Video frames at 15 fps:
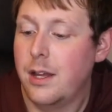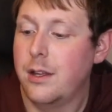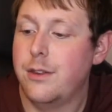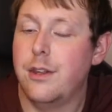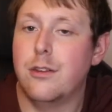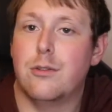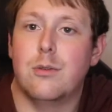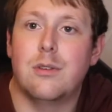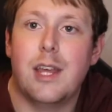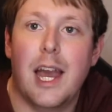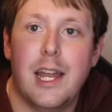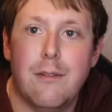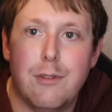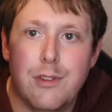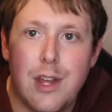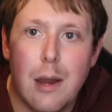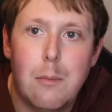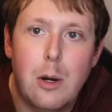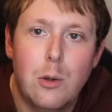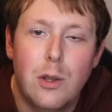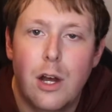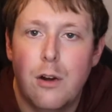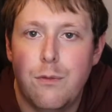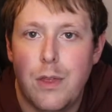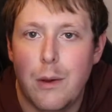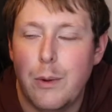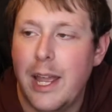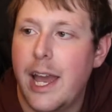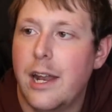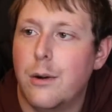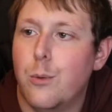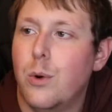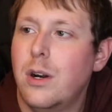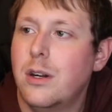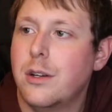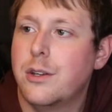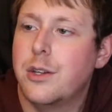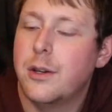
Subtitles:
This was kind of a demo loaf that we had at work,